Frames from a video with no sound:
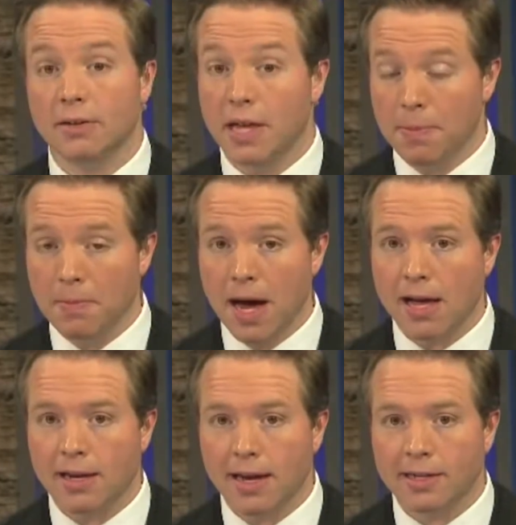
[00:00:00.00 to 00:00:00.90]
Now, keep in
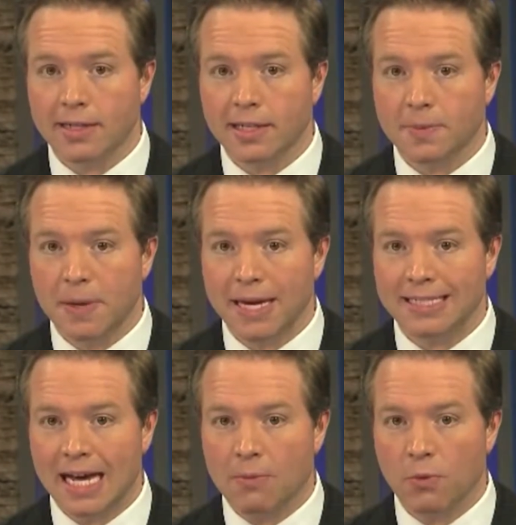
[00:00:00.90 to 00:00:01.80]
mind, Hennessy
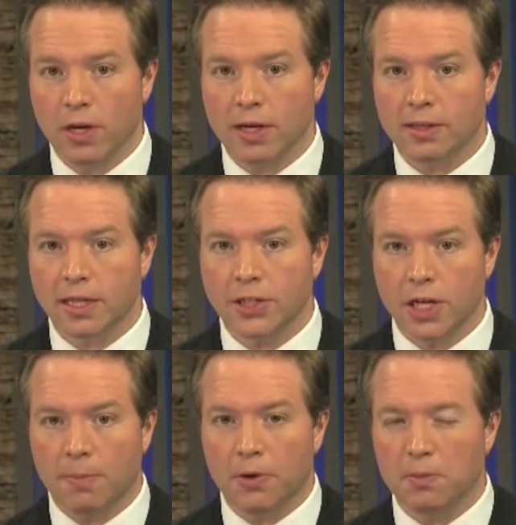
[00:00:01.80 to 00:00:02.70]
spent time working as a
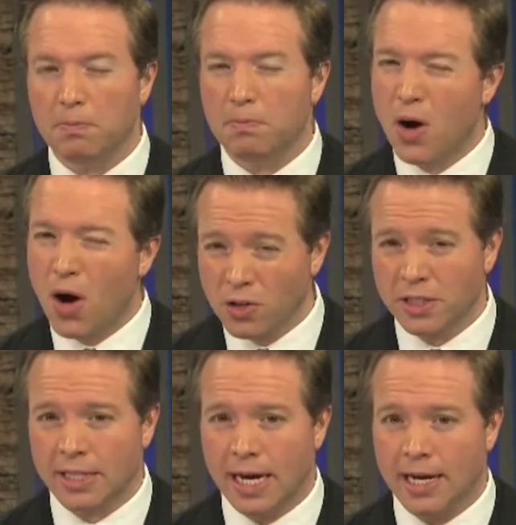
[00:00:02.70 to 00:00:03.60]
shopper
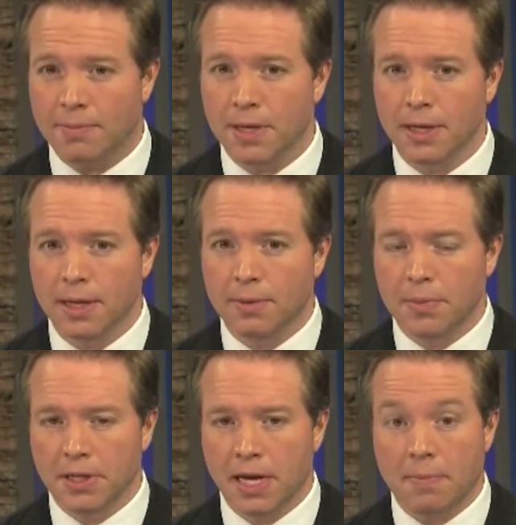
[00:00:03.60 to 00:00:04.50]
part time,
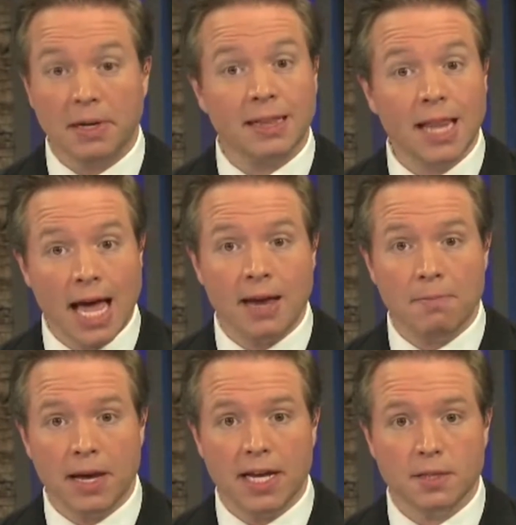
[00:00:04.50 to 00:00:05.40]
building up a
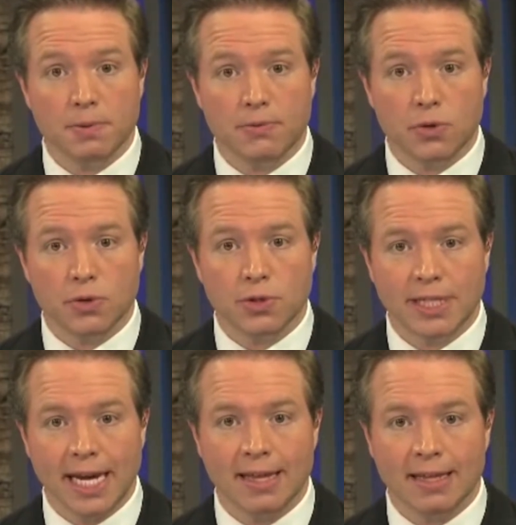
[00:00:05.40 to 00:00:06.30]
client base before
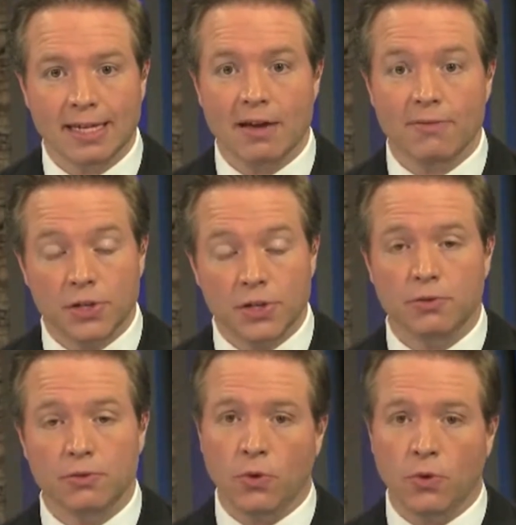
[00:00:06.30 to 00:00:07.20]
taking the dive
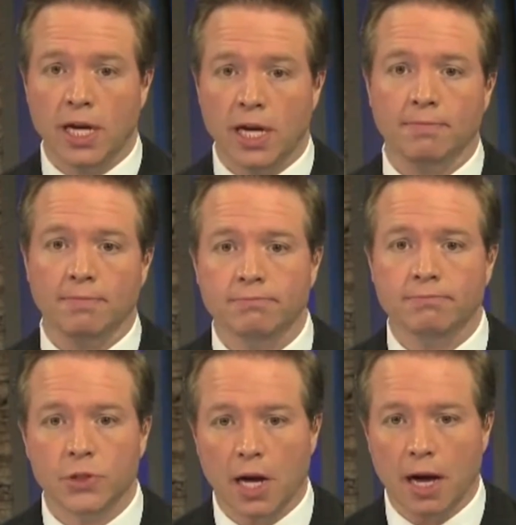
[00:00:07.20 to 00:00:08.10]
into full time
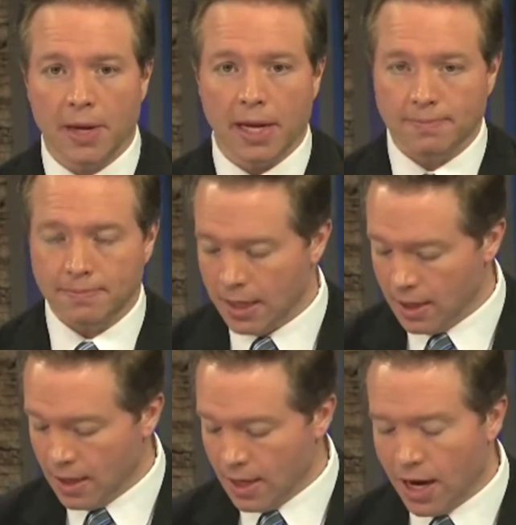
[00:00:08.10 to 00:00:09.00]
shopping.
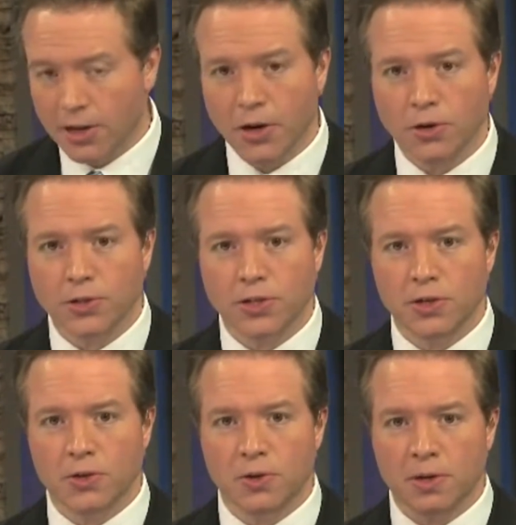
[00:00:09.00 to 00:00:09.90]
A girl's
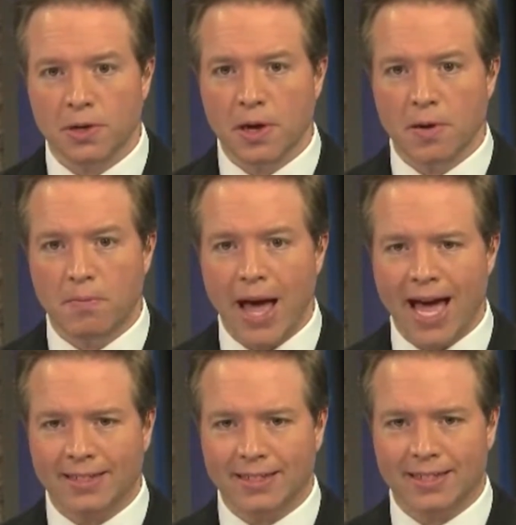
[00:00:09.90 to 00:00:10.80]
new
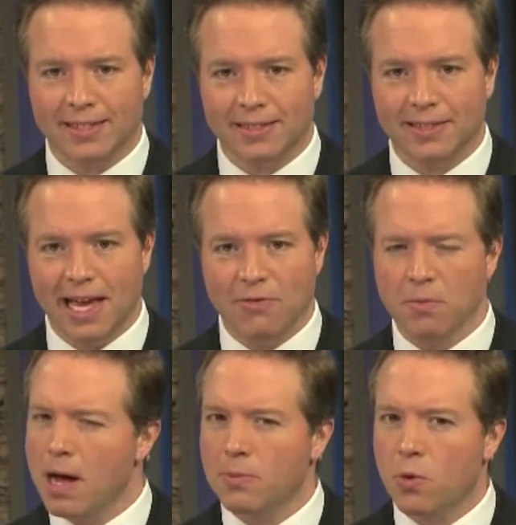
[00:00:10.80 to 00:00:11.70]
pet gave
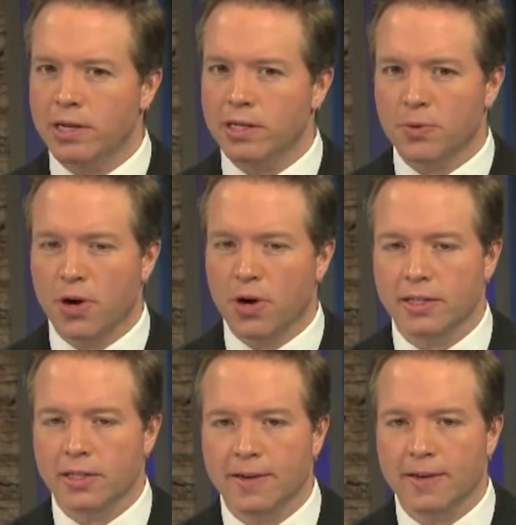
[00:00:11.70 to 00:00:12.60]
her mom quite a
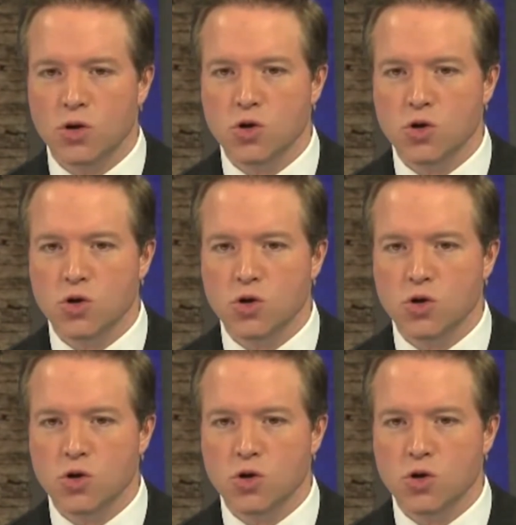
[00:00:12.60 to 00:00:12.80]
surprise. The